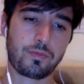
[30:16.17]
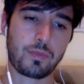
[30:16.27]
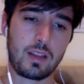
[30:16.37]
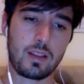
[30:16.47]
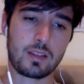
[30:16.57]

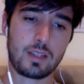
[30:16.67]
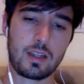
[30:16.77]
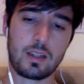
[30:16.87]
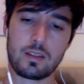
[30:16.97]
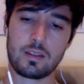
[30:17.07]
And let's
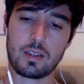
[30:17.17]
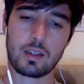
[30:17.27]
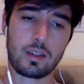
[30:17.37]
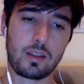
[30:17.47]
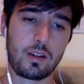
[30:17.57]
add like
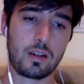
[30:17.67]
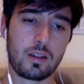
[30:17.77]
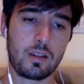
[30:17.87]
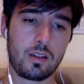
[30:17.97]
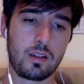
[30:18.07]
another
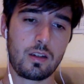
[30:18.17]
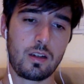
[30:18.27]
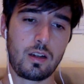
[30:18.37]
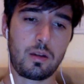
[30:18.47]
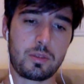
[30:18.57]

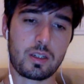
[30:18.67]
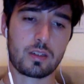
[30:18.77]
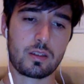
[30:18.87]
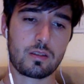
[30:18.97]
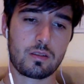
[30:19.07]

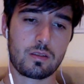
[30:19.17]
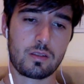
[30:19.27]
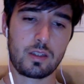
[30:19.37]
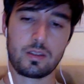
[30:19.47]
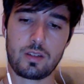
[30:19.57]
object
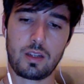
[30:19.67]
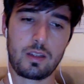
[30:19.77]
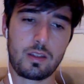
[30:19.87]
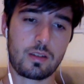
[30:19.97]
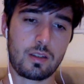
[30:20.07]
inside
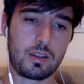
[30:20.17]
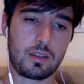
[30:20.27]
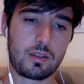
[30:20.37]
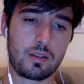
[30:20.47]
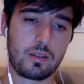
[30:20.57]
this
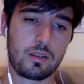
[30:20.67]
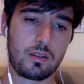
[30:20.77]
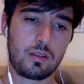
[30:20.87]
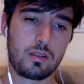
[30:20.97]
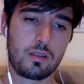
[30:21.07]
list.
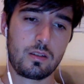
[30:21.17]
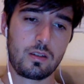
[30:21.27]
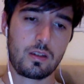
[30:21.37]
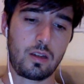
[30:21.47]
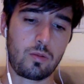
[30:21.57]

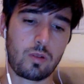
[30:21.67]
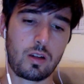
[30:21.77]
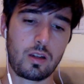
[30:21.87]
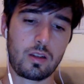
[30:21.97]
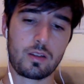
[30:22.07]
And we'll
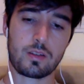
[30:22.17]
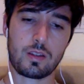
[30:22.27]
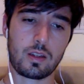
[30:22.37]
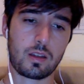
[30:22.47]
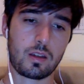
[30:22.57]
call this
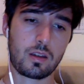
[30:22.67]
like